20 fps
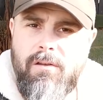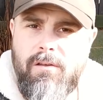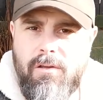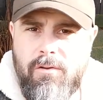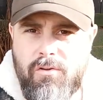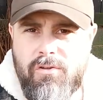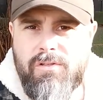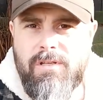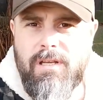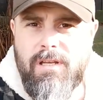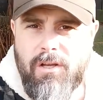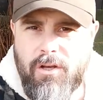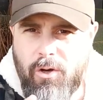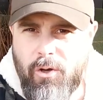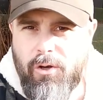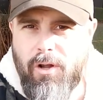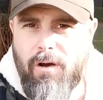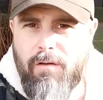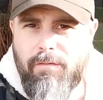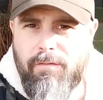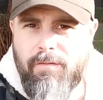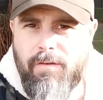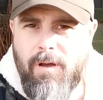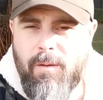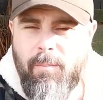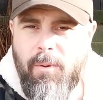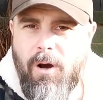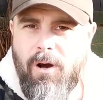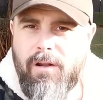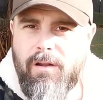You just need to cut off a
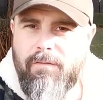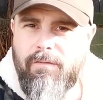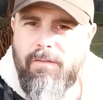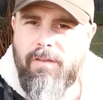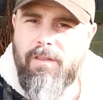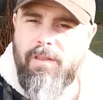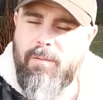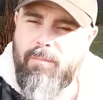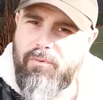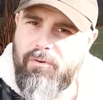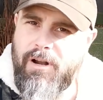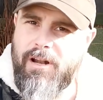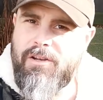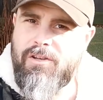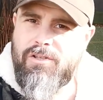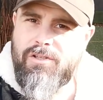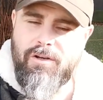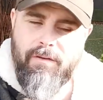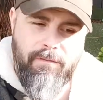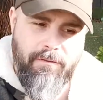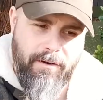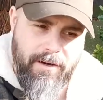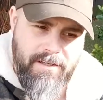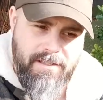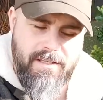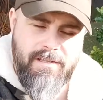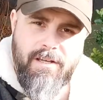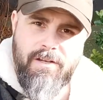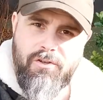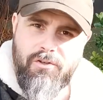part of the branch of your
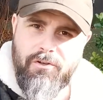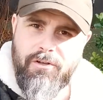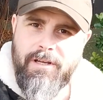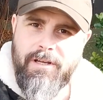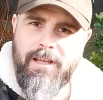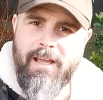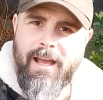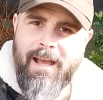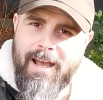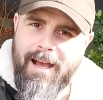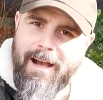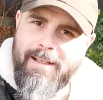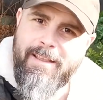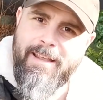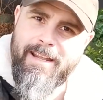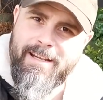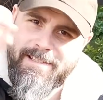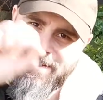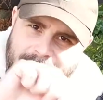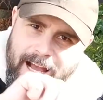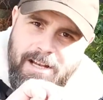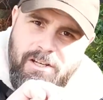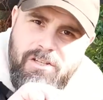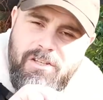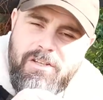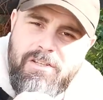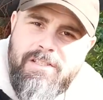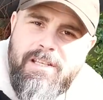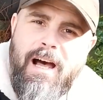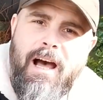existing tree and then attach the
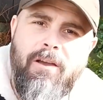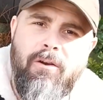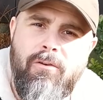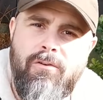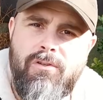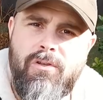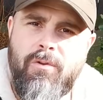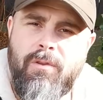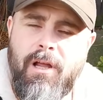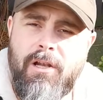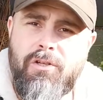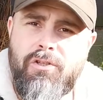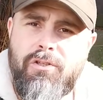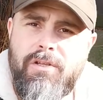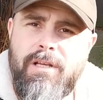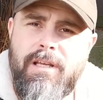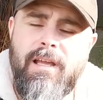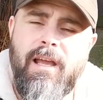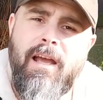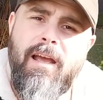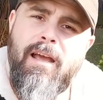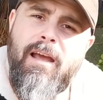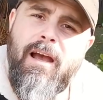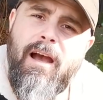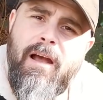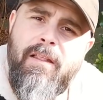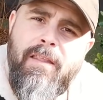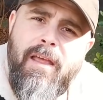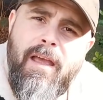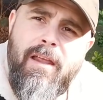scion to that tree,
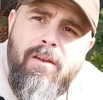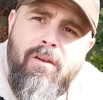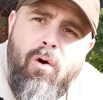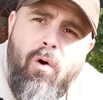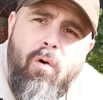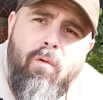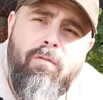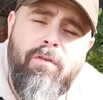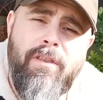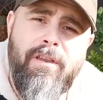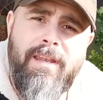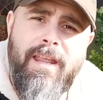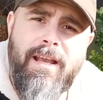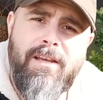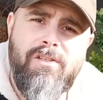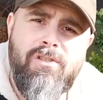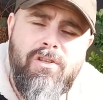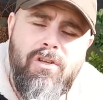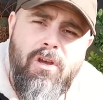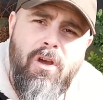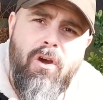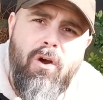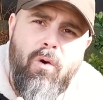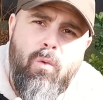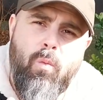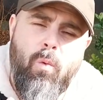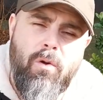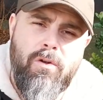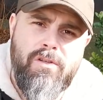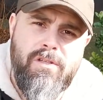and then over the next year,
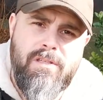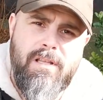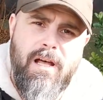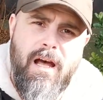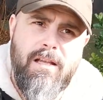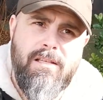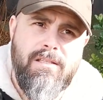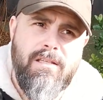once that